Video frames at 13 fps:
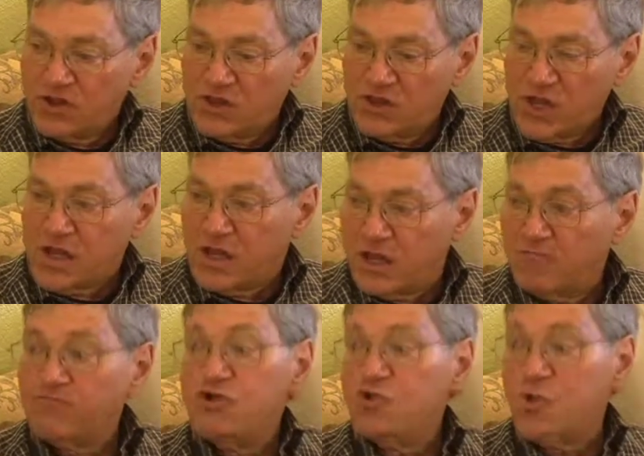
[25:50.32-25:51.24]
thinking
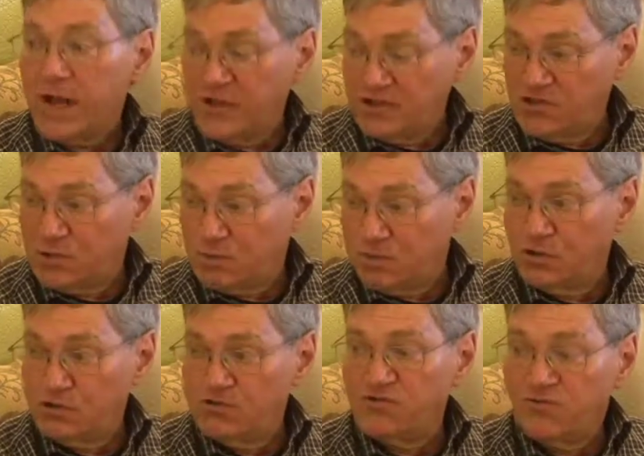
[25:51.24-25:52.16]
of new ways to
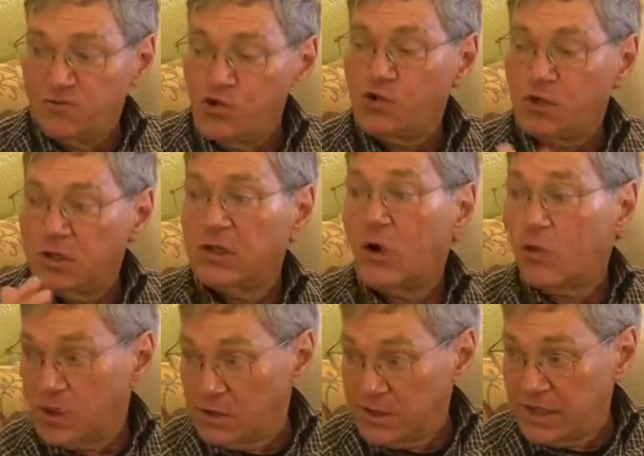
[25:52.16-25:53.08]
produce food
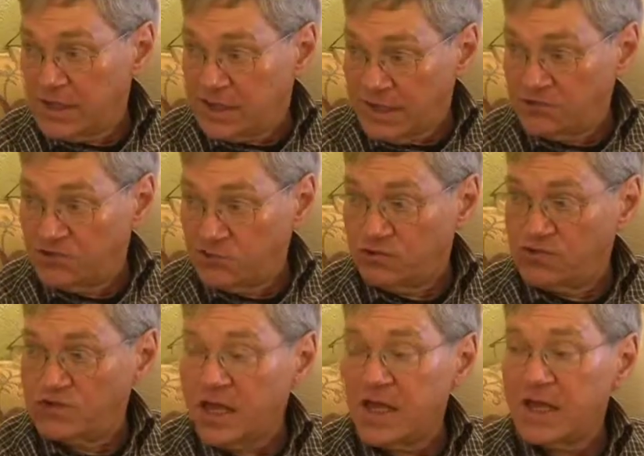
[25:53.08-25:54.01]
locally, as you
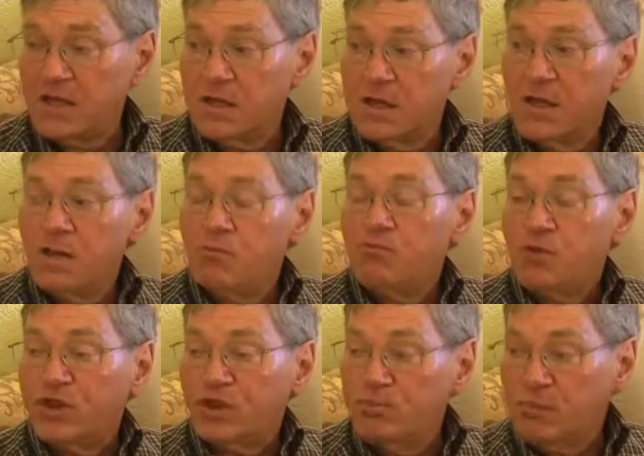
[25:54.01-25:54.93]
say,
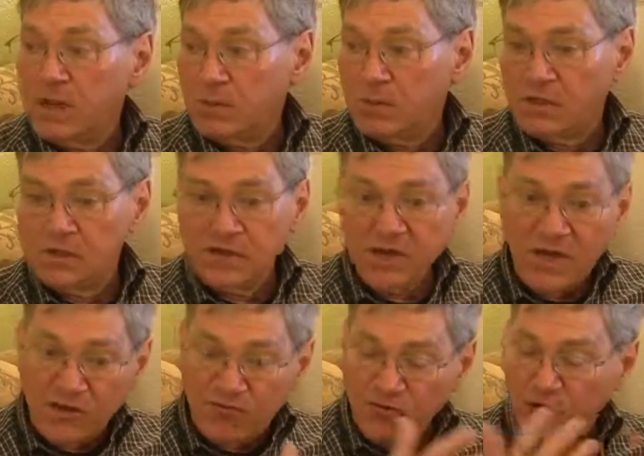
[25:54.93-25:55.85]
with minimal
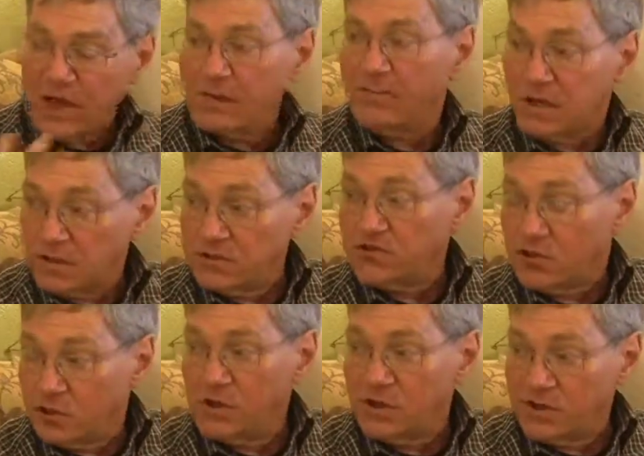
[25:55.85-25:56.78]
need for
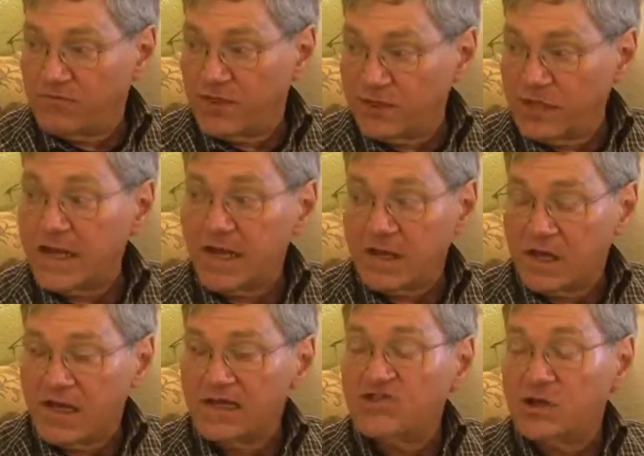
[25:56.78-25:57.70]
chemicals and all of the like,
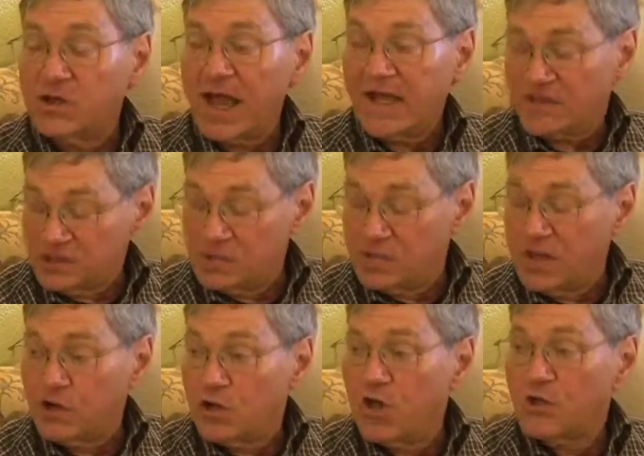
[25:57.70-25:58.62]
has to
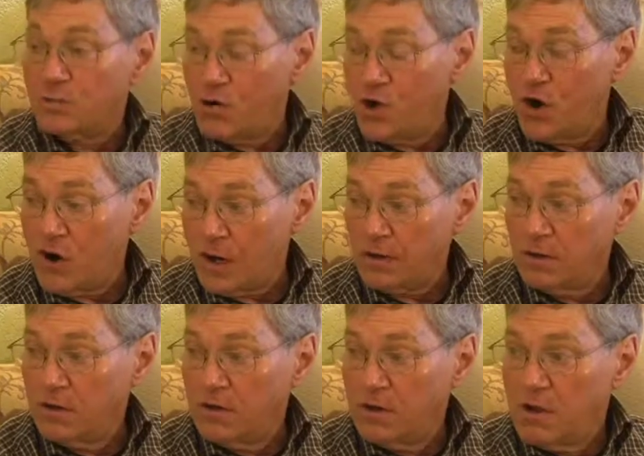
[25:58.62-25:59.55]
be another
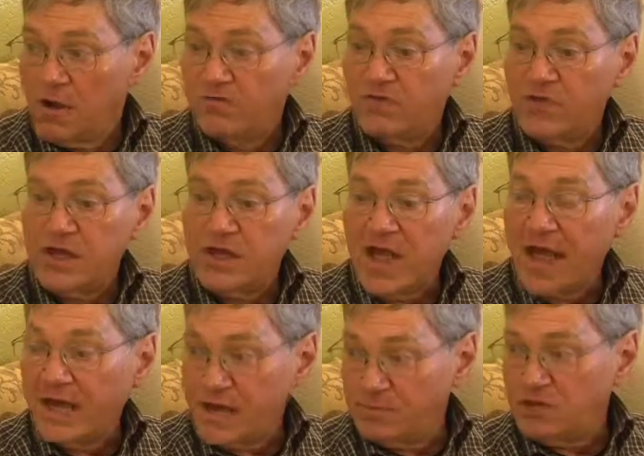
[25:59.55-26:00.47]
part of the
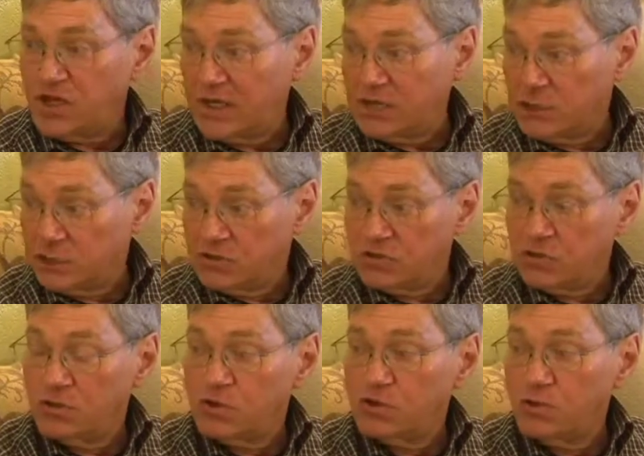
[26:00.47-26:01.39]
adaptation
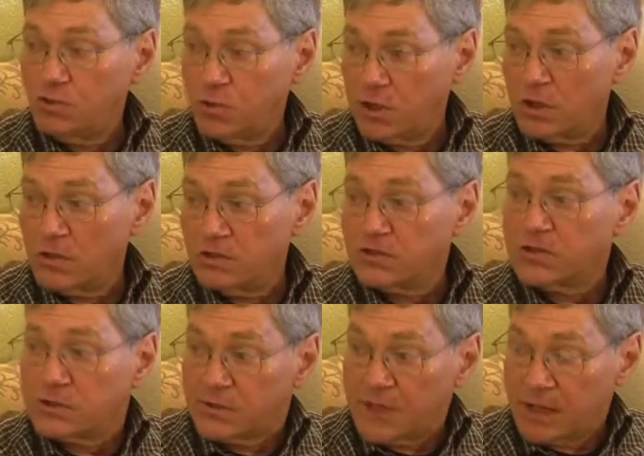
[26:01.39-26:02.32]
to the new
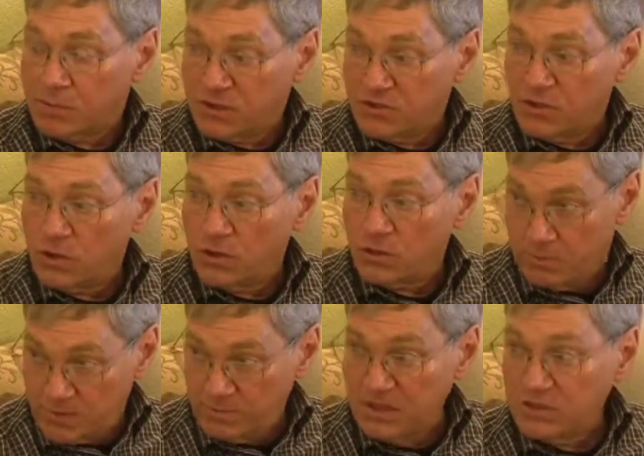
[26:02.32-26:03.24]
world that
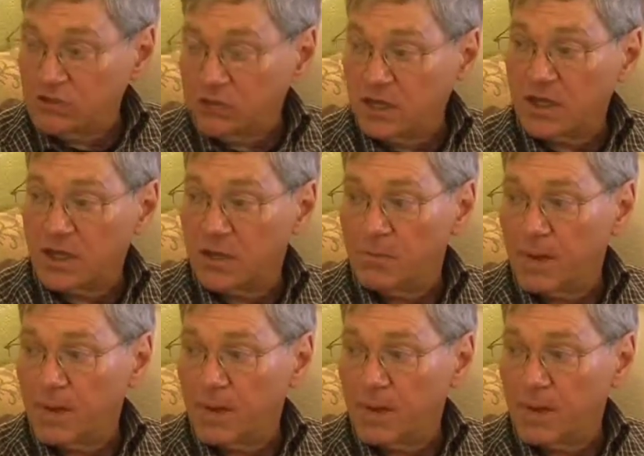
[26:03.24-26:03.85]
we've been talking